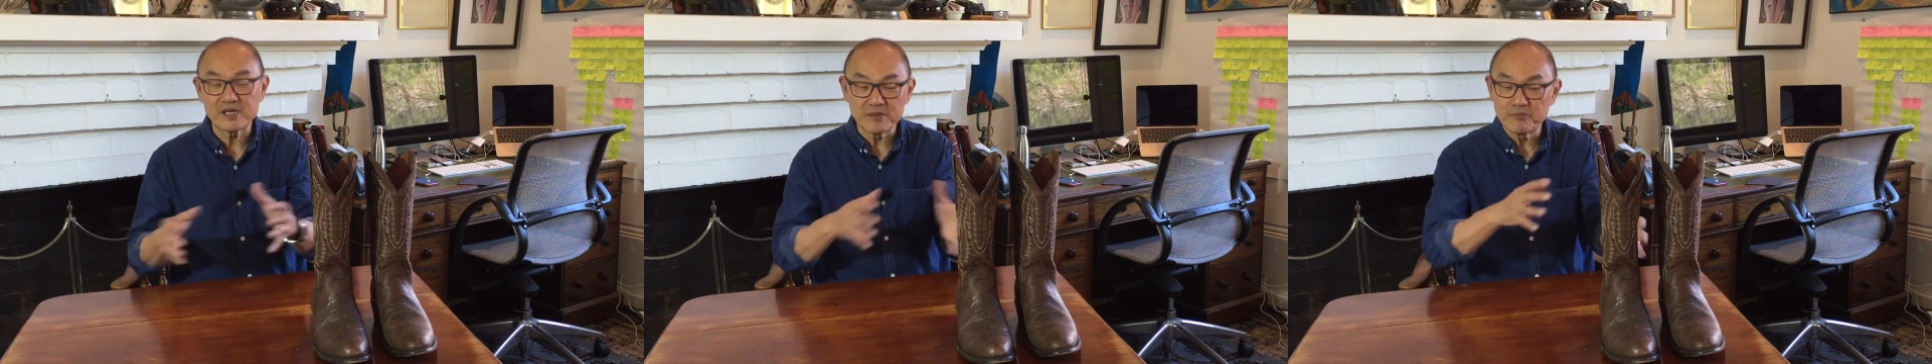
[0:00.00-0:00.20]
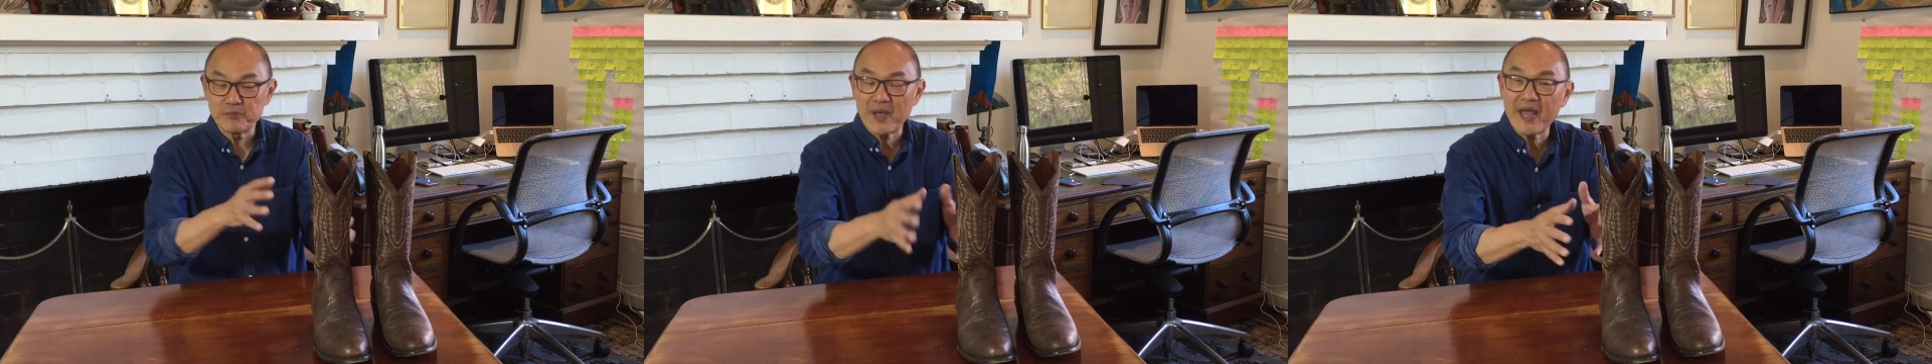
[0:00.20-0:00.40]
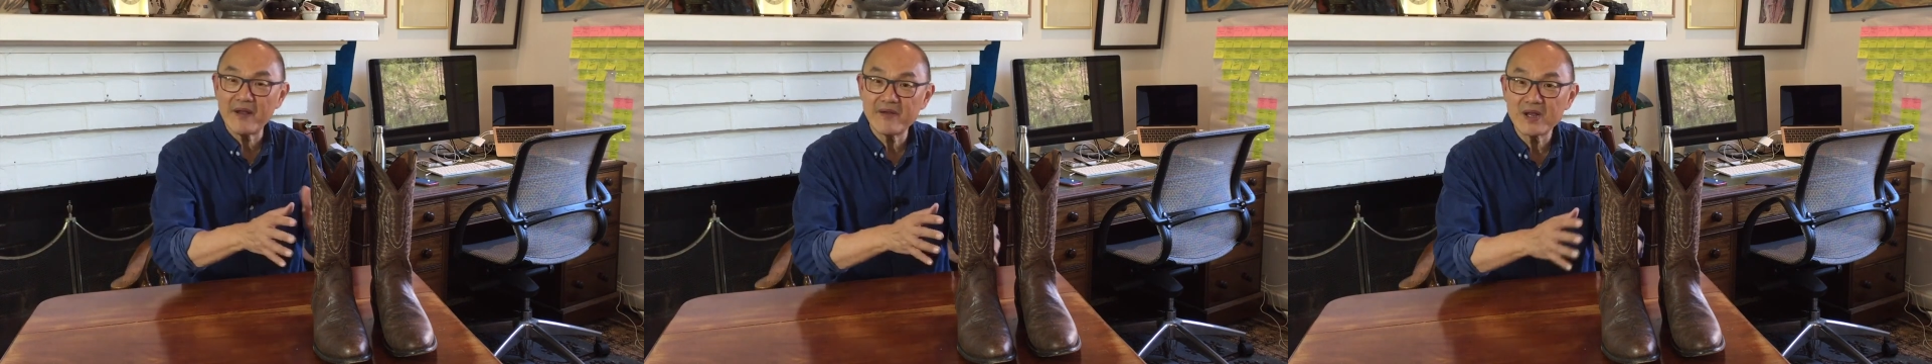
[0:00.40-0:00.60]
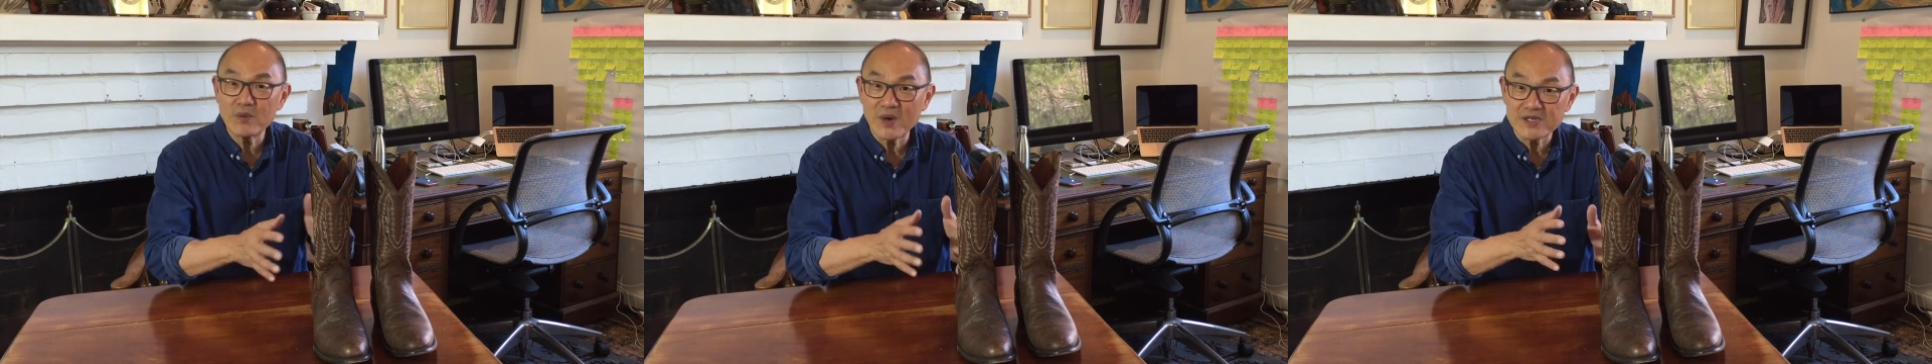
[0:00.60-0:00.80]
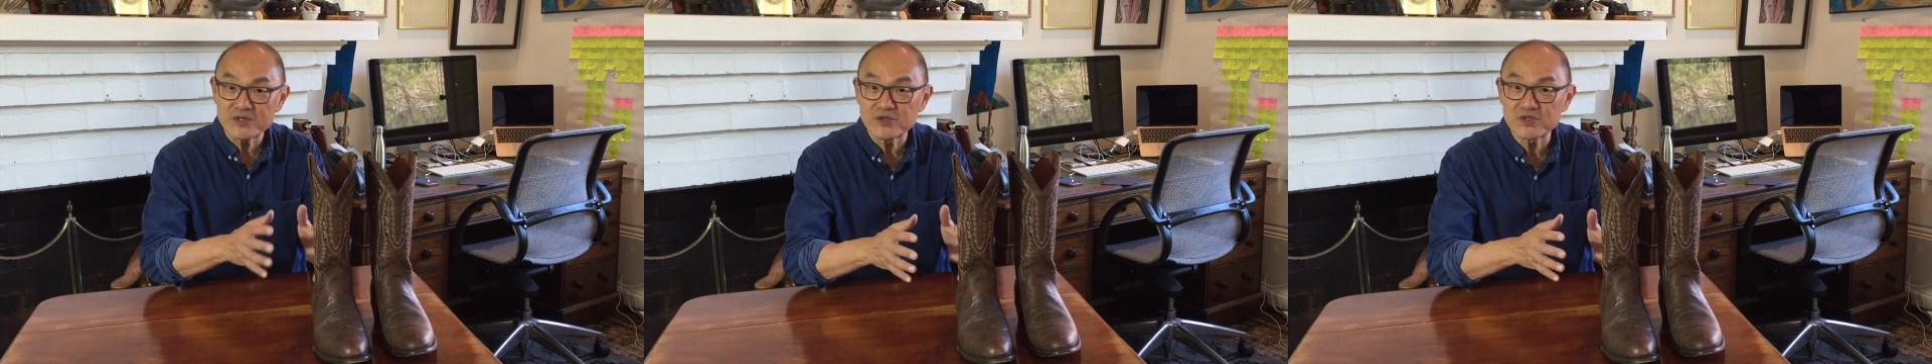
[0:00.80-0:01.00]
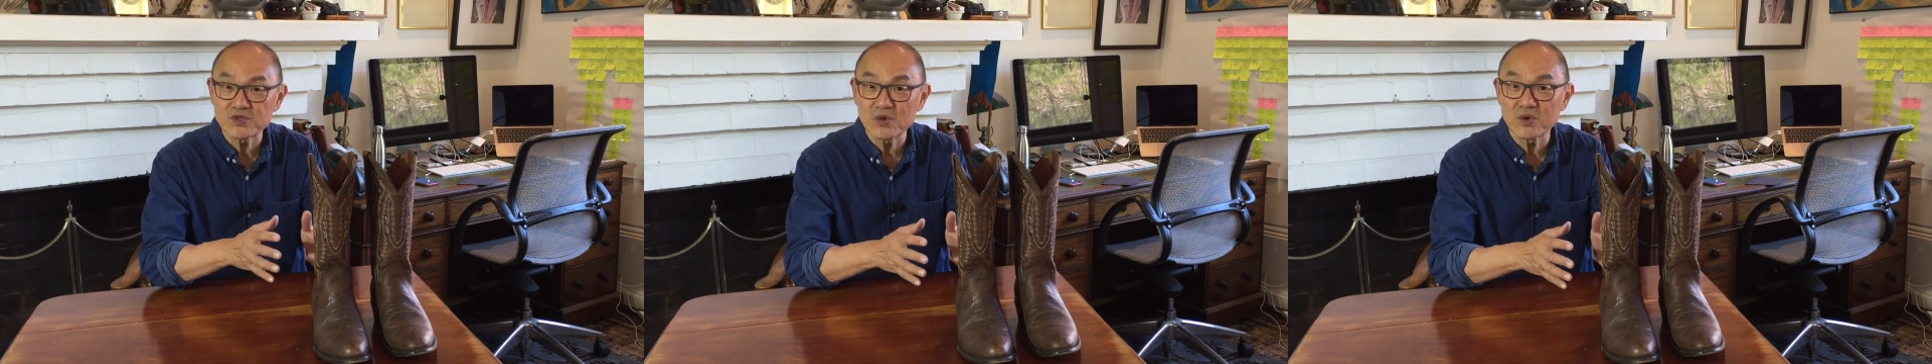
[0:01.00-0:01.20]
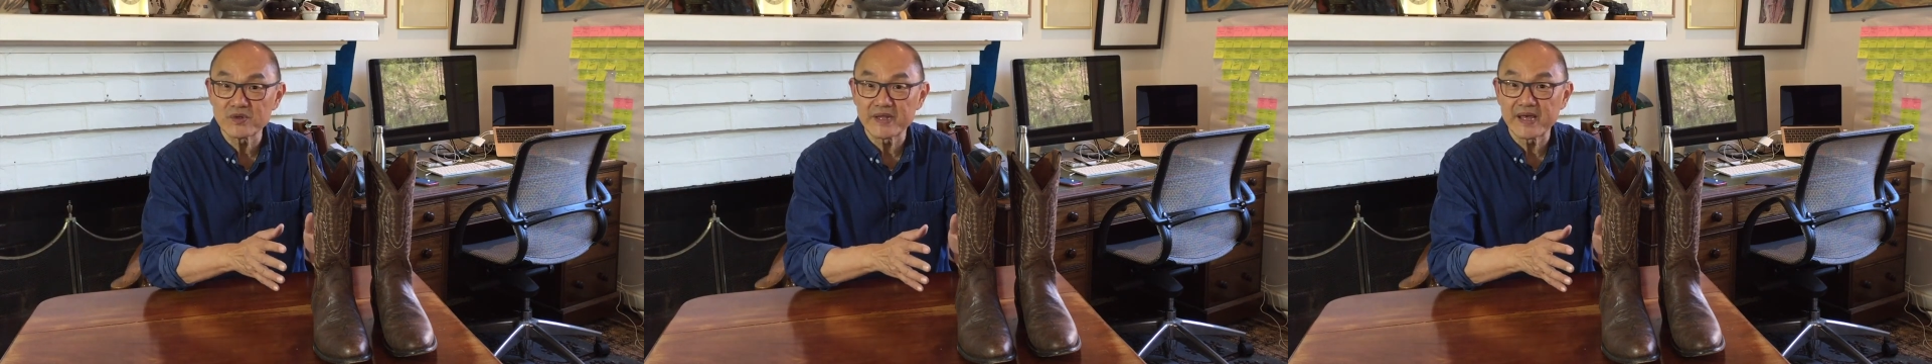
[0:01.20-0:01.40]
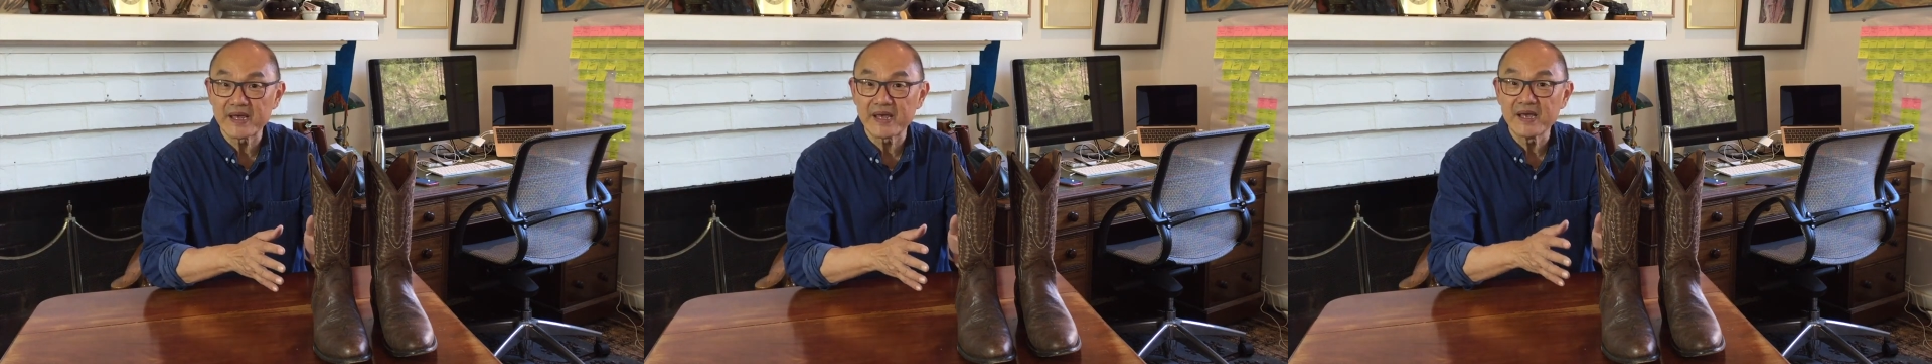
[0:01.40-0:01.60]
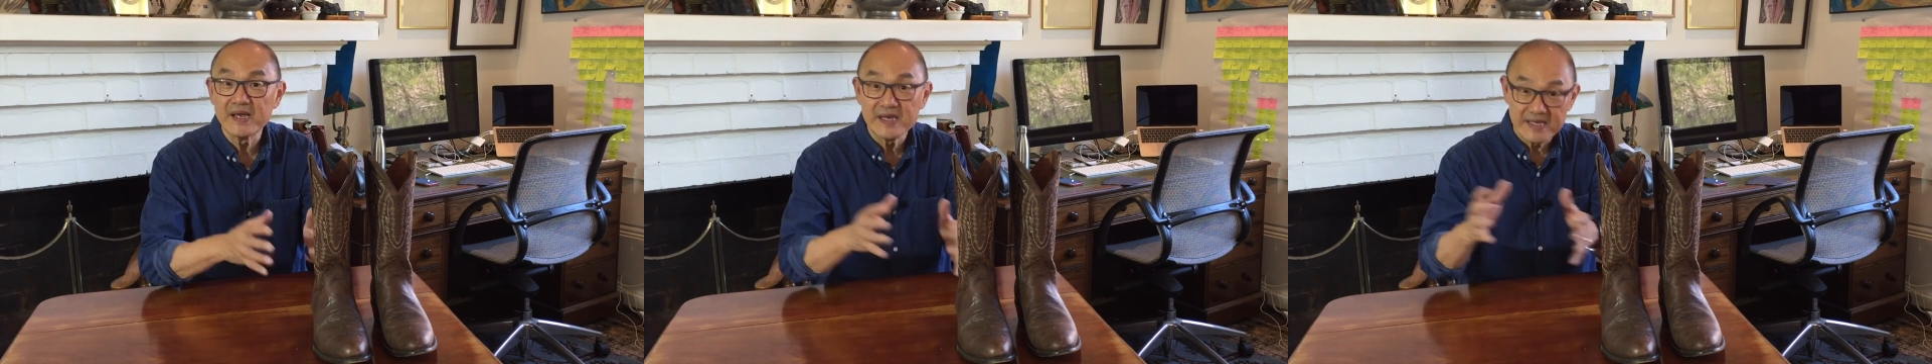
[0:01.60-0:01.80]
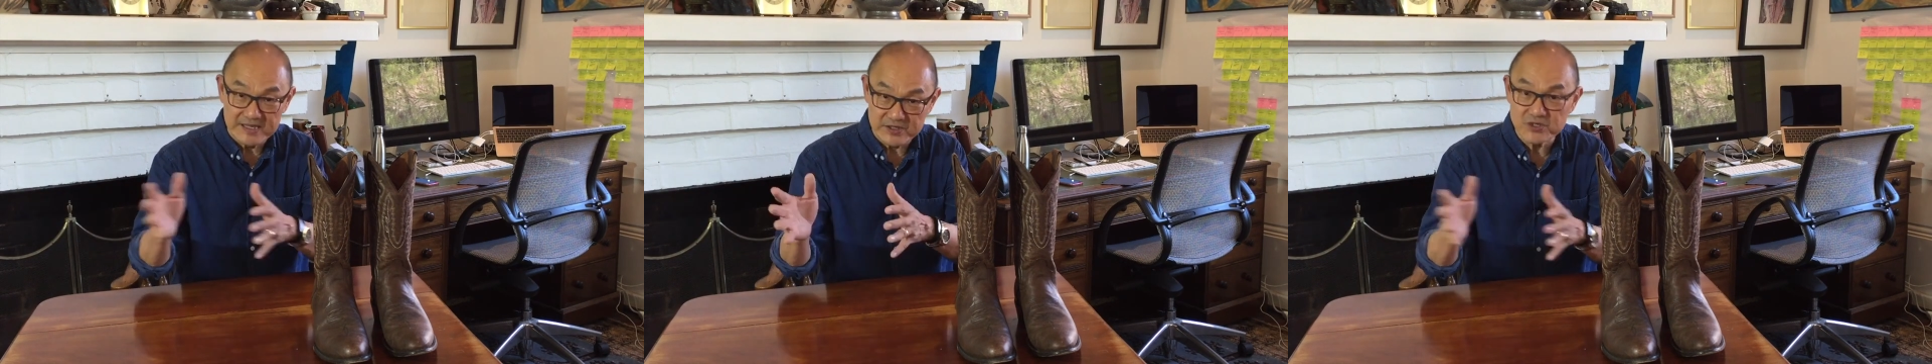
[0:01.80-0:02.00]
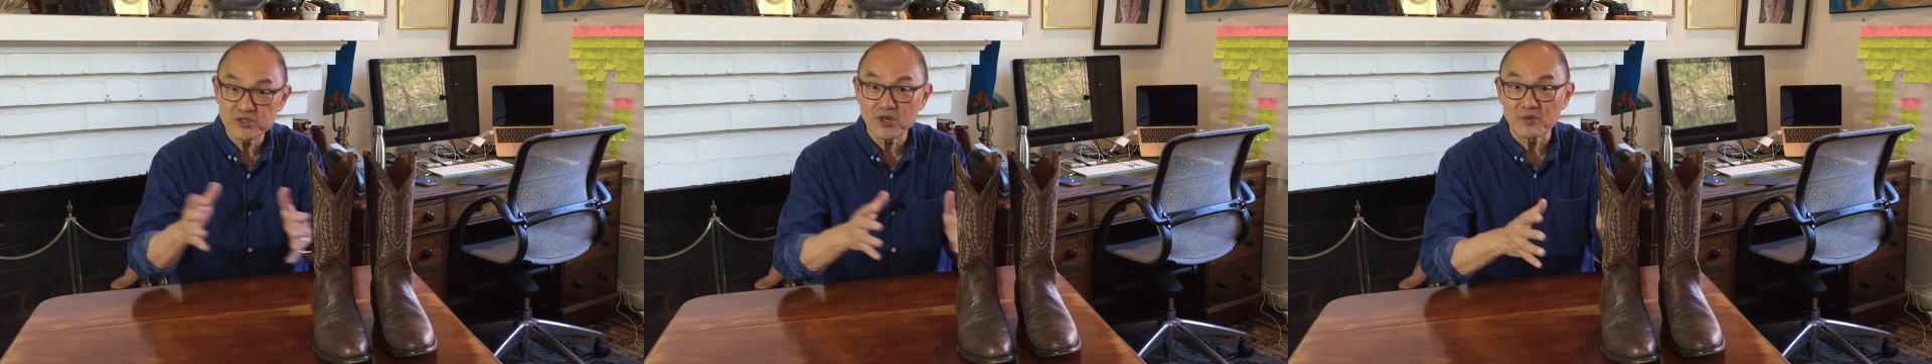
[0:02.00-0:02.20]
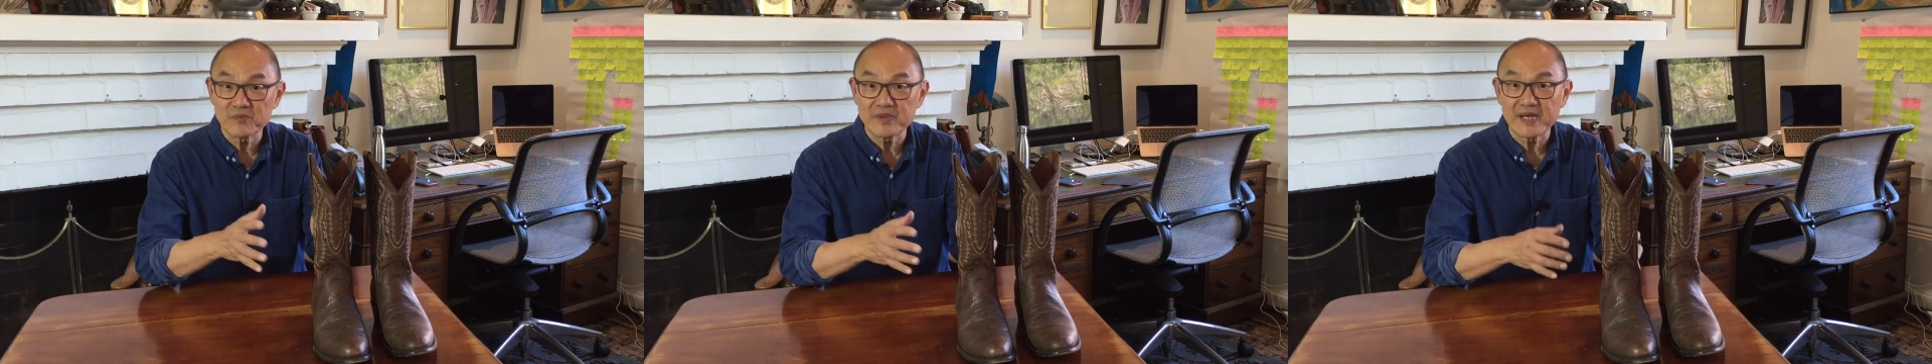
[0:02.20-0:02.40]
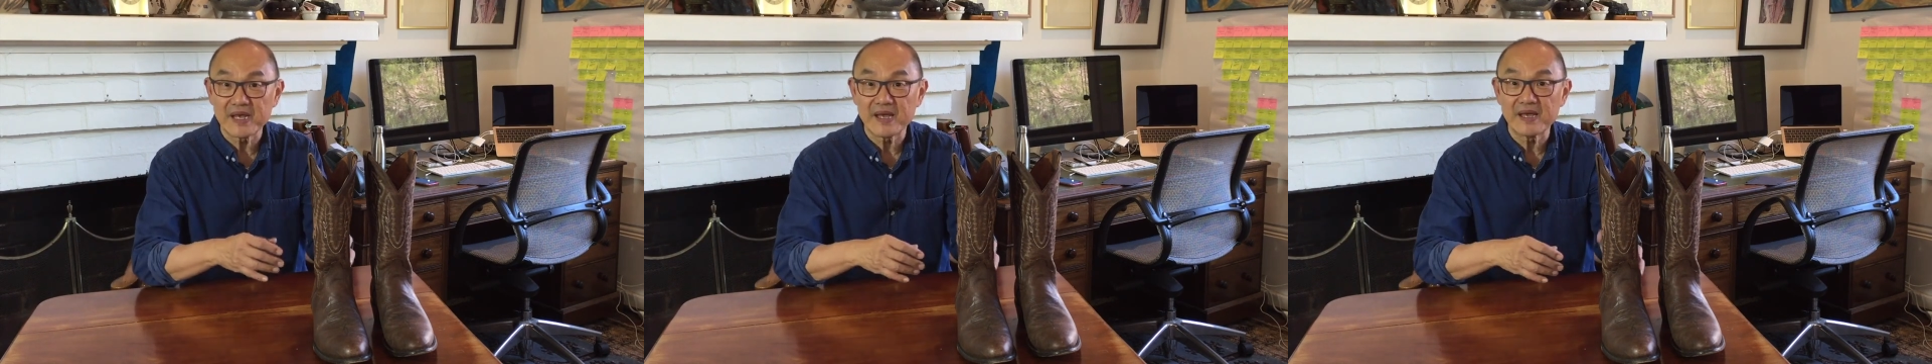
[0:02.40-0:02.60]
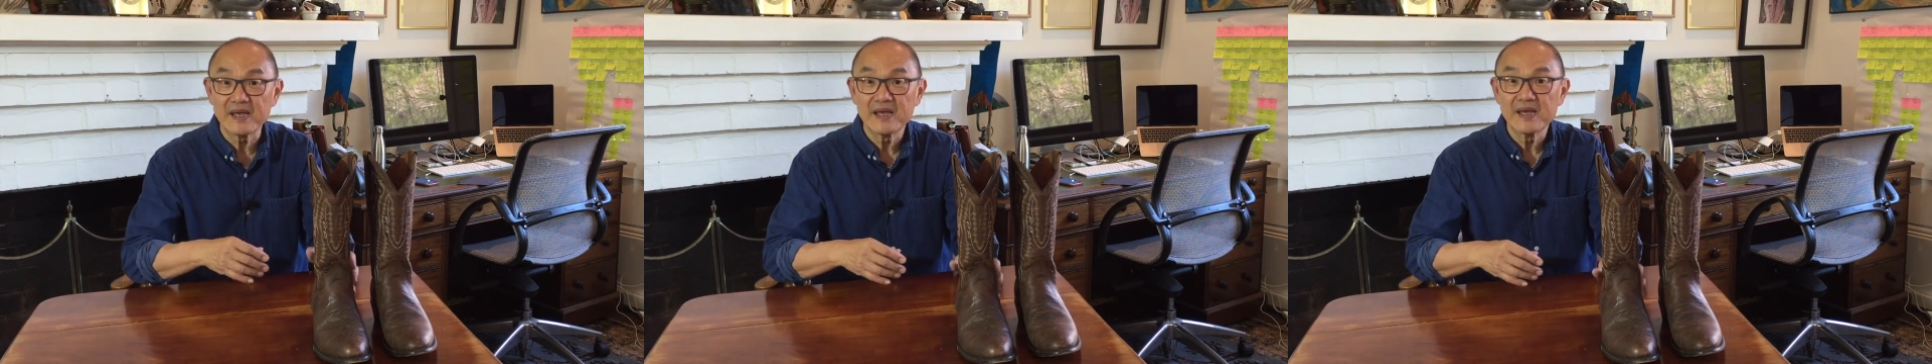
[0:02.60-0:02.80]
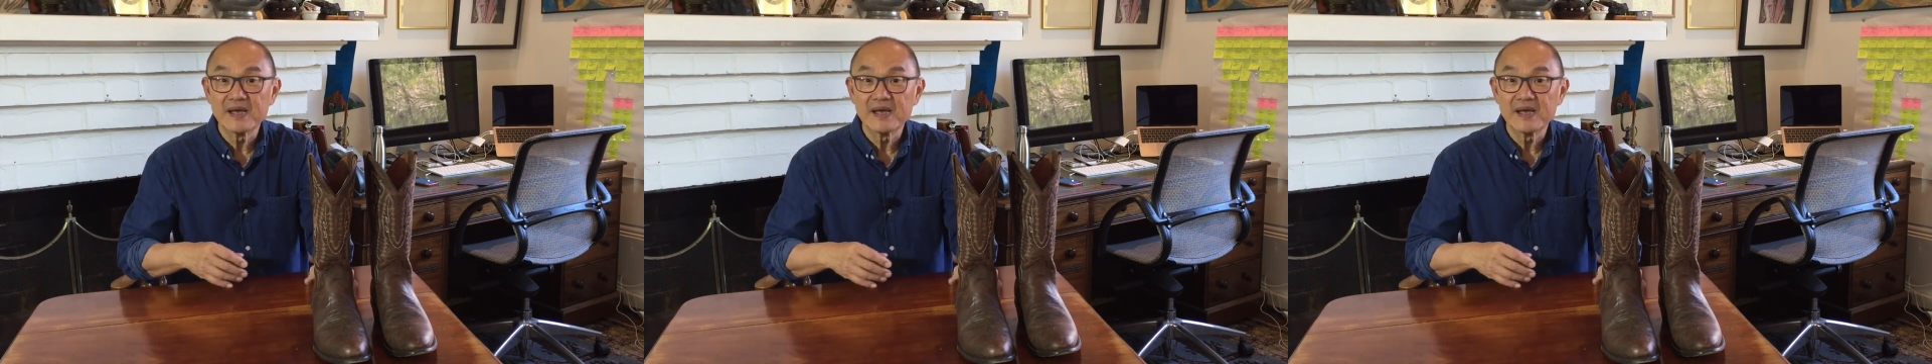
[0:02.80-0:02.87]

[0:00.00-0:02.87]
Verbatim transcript: comparing what you saw there in a shop there